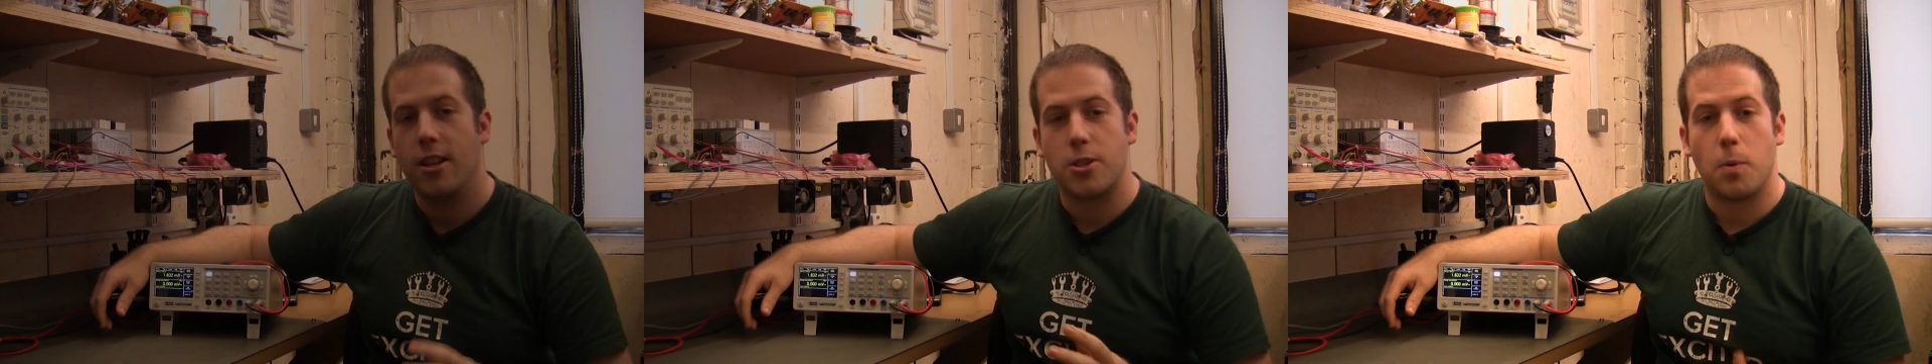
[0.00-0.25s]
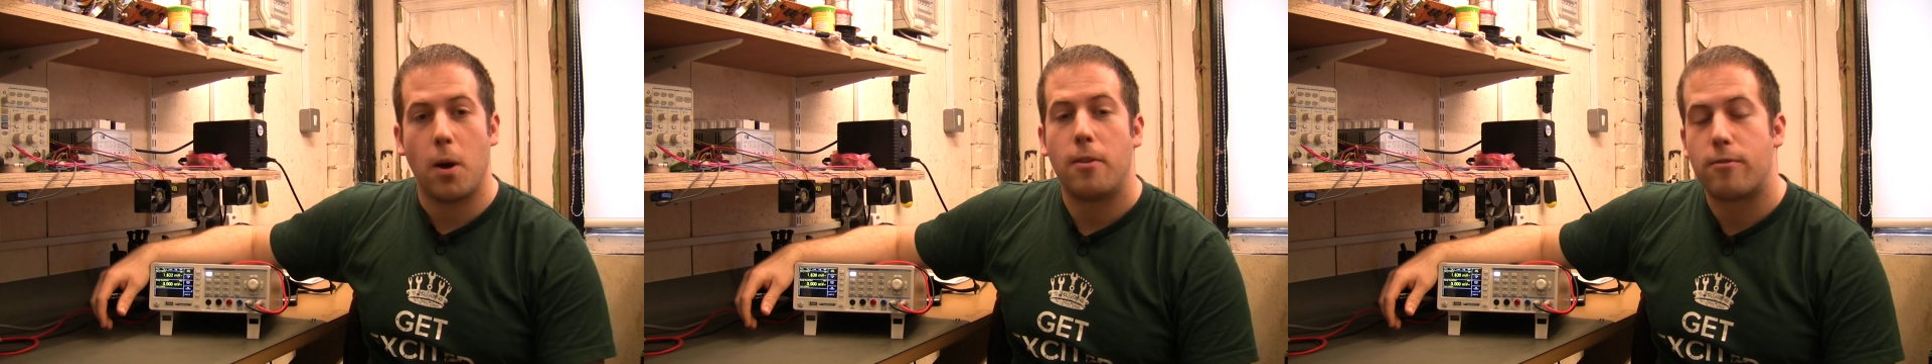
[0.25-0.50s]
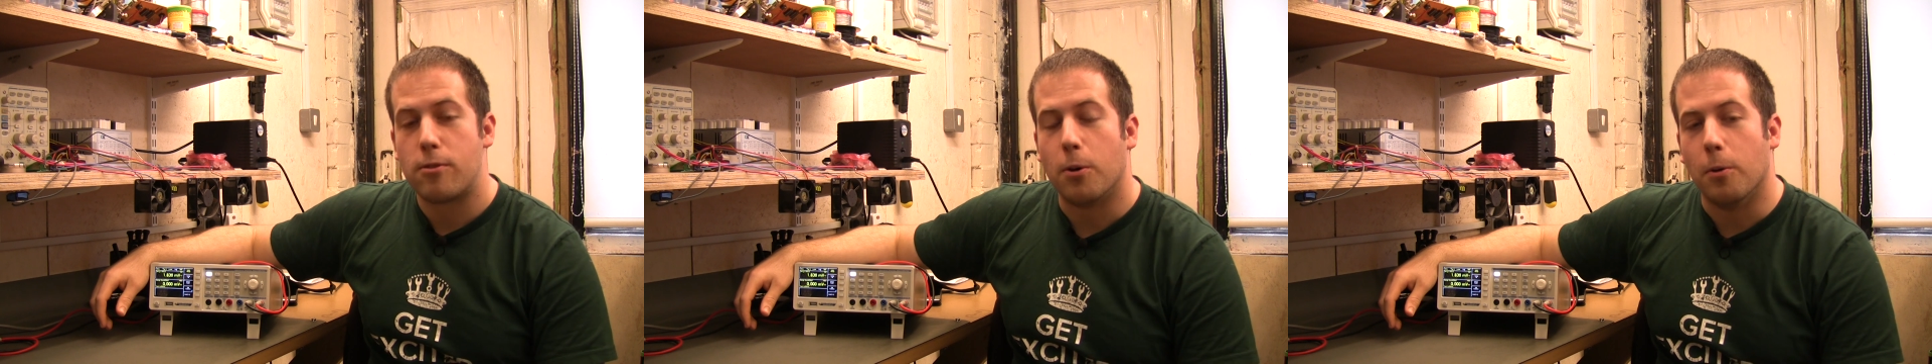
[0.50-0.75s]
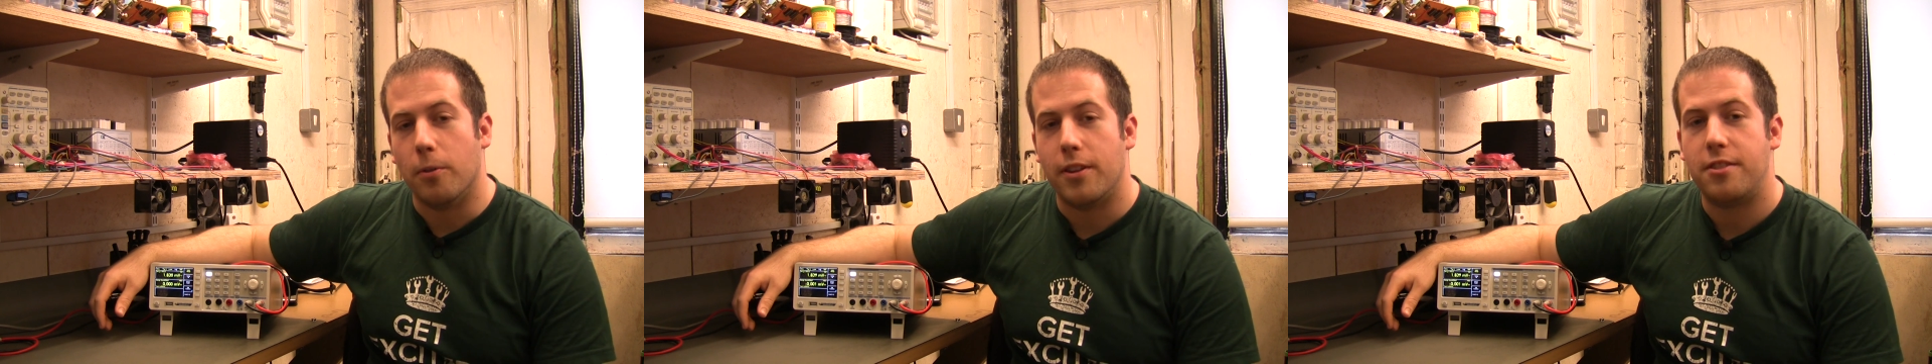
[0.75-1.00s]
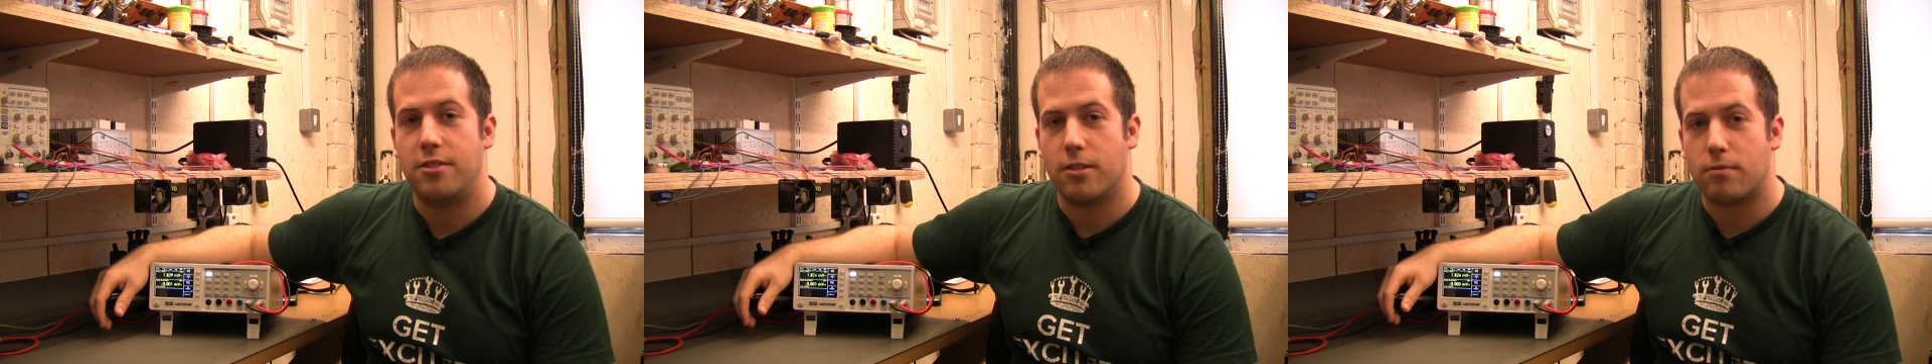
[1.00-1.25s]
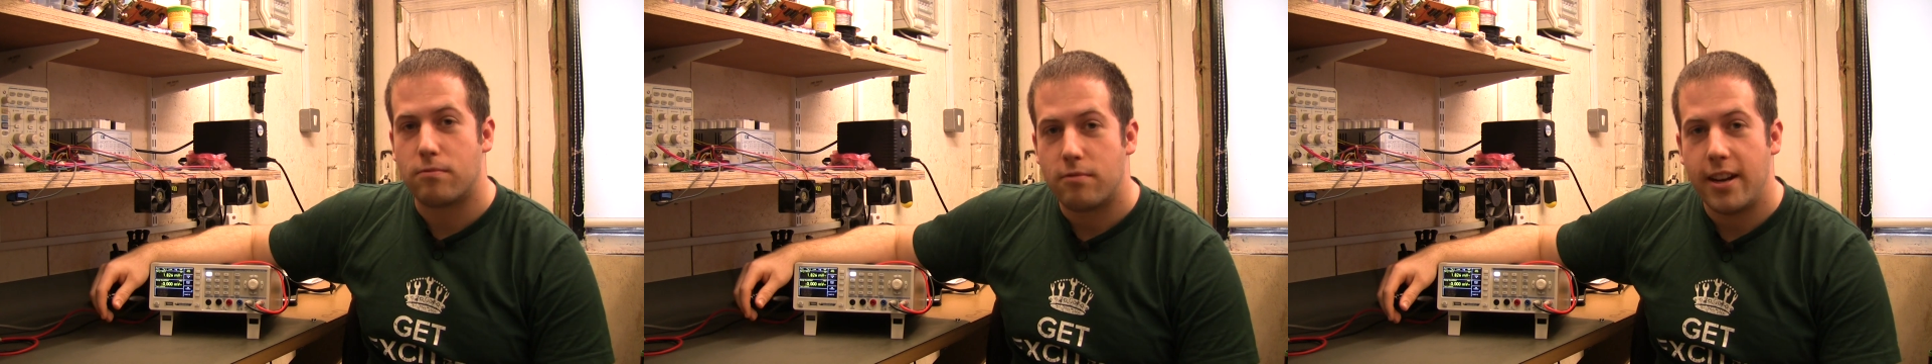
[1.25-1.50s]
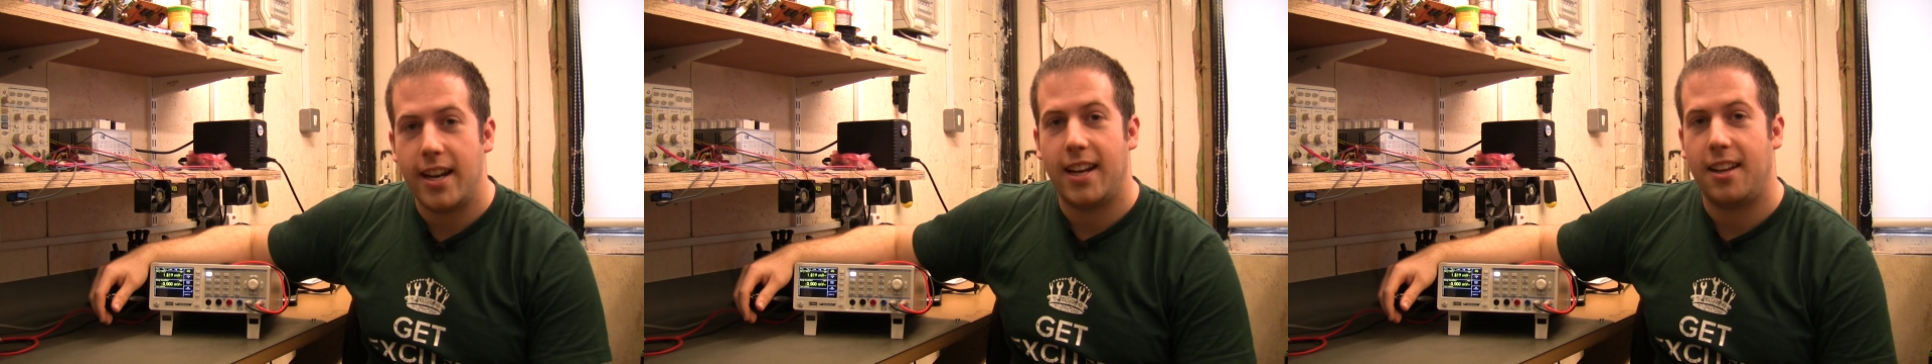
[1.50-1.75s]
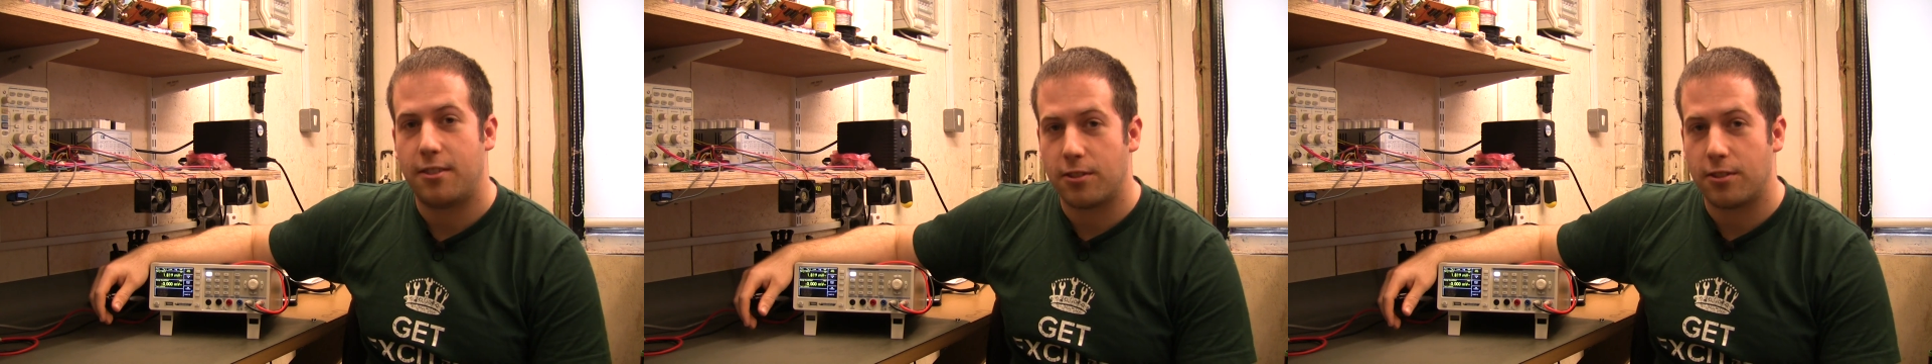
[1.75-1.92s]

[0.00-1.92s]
So overall, this is a really